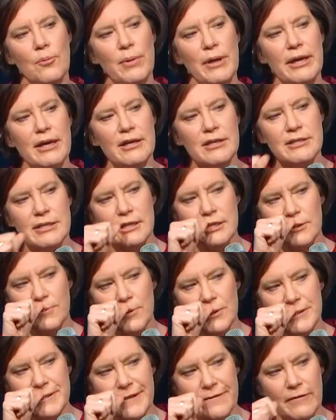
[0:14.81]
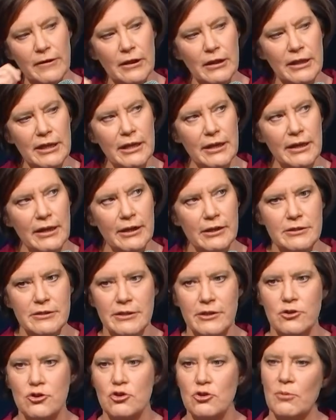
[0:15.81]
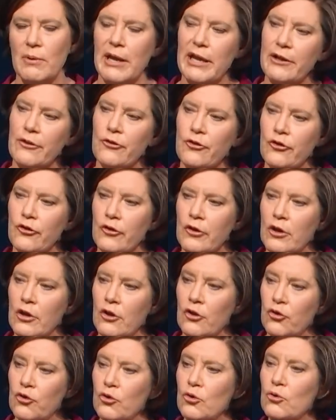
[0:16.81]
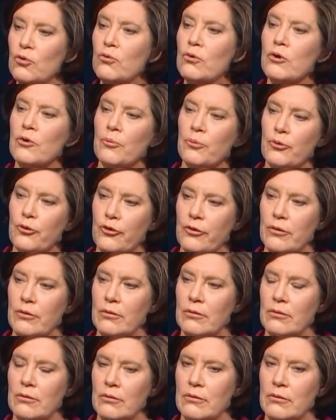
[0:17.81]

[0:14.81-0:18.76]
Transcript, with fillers: because it specifically accentuates two groups,